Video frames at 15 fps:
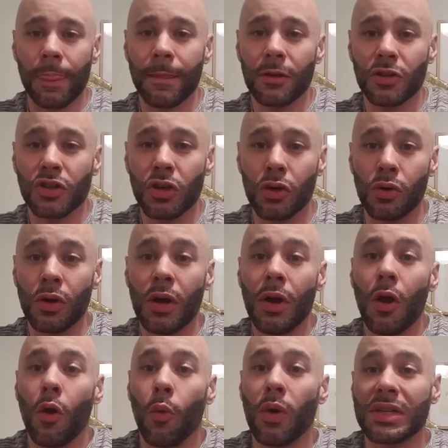So
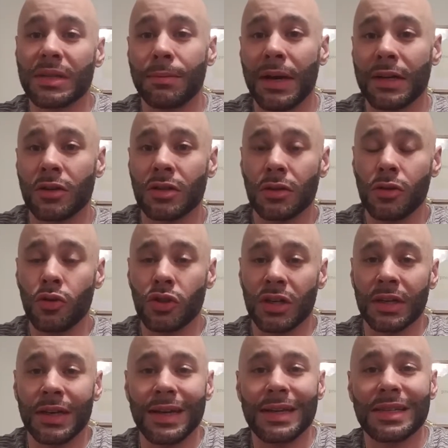what's the better
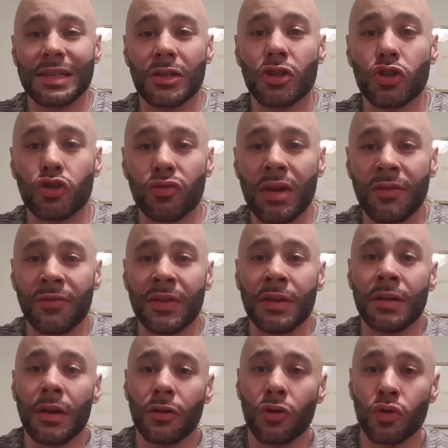solution? It's to
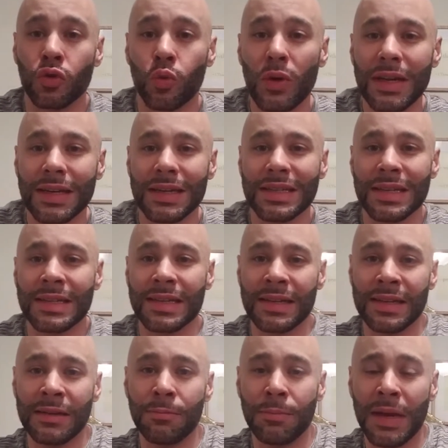strengthen those weaknesses
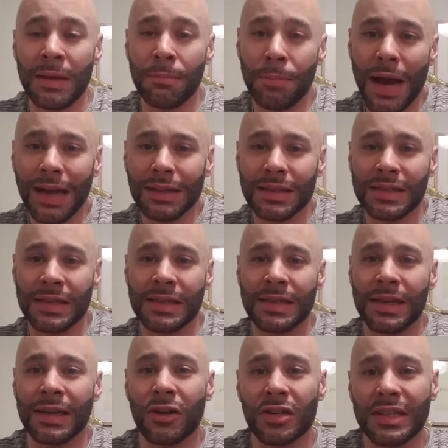and imbalances
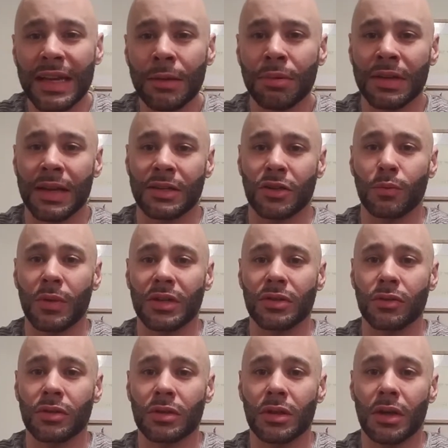in our stabilizer
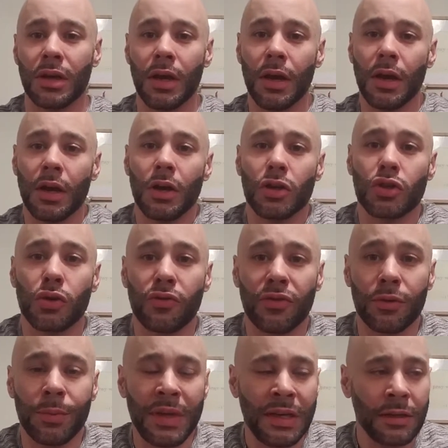muscles. So for
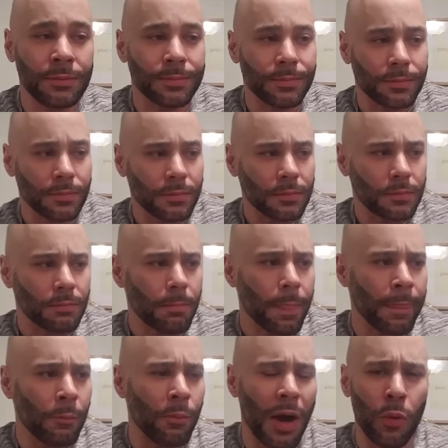me,
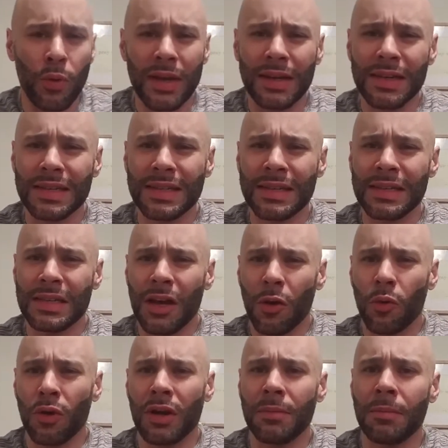my weaknesses
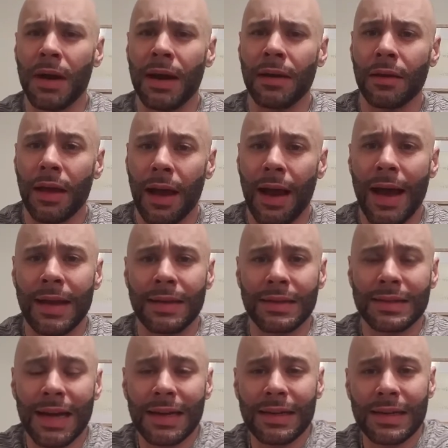were I had the
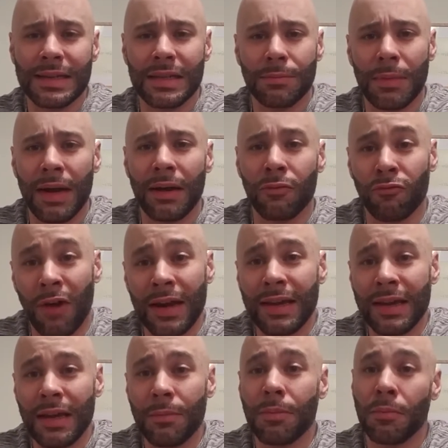tightness in my right
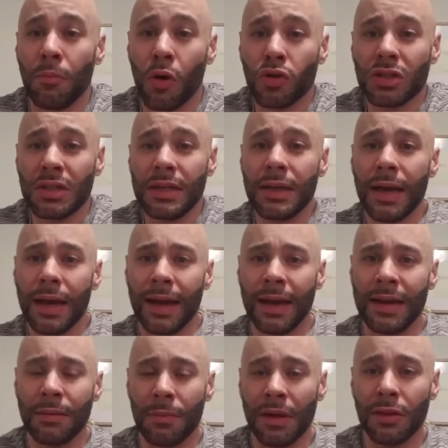hip mostly, and
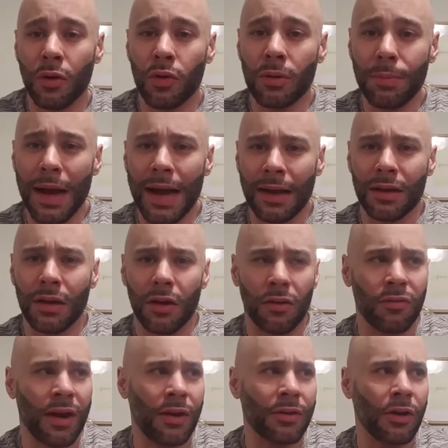in my lower back
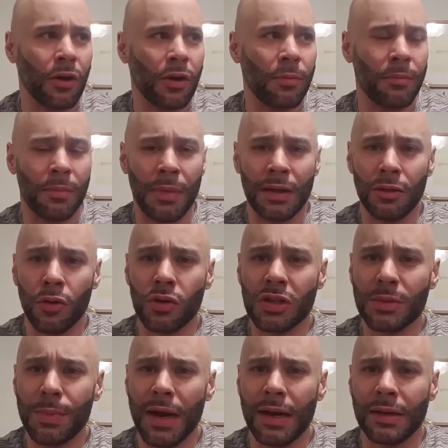around my lower
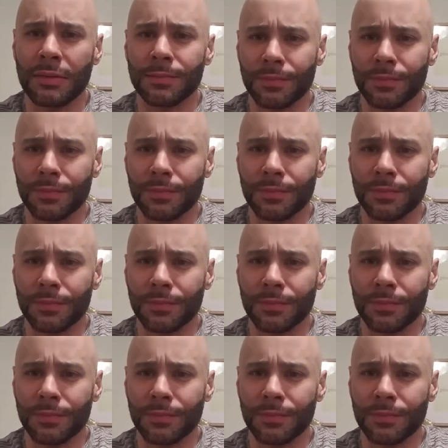spine,